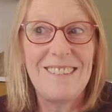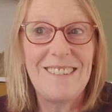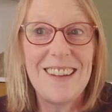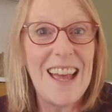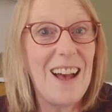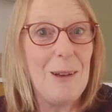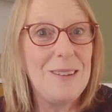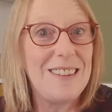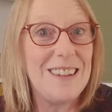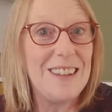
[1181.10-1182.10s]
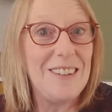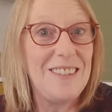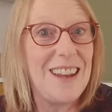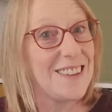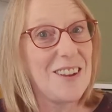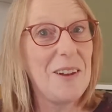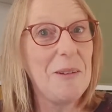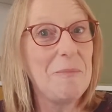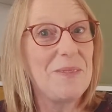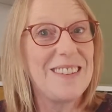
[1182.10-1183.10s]
yeah, I will see you next
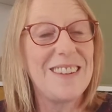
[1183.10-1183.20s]
time.